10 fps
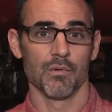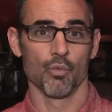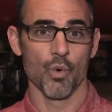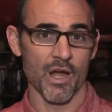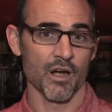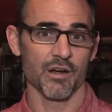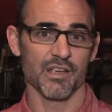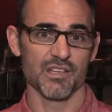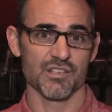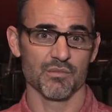WARE
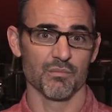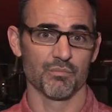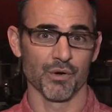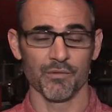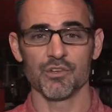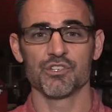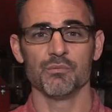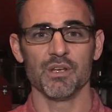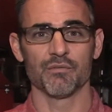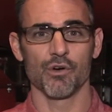is privileged to
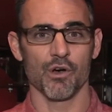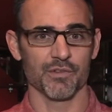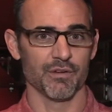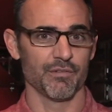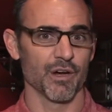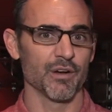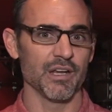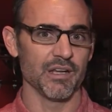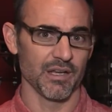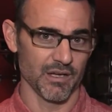be involved in a
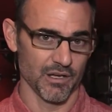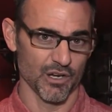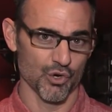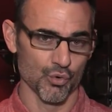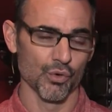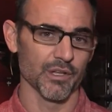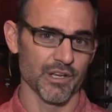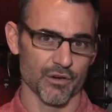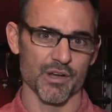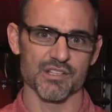very cool and
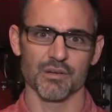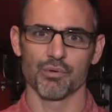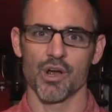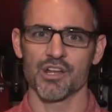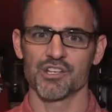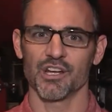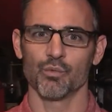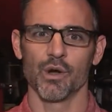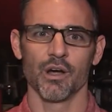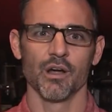interesting
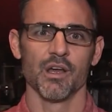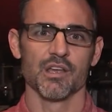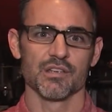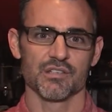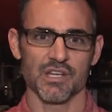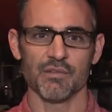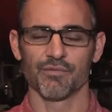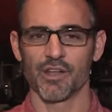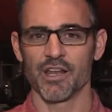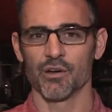project where steam
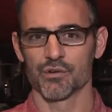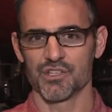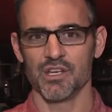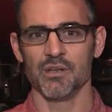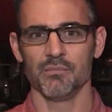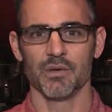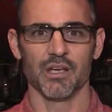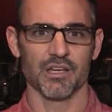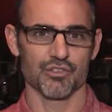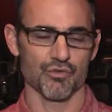flooding or steam
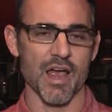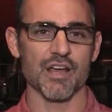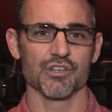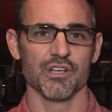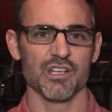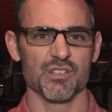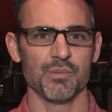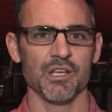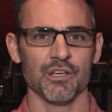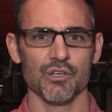extraction is
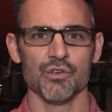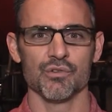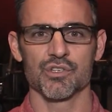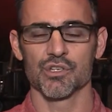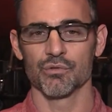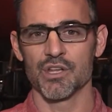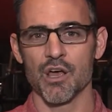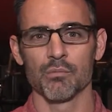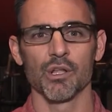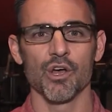being used. So
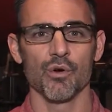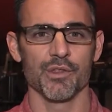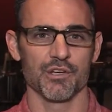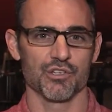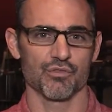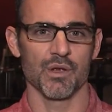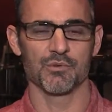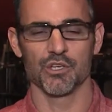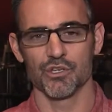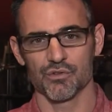down below in the
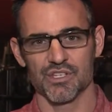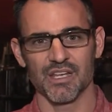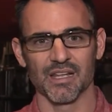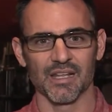description, you'll see a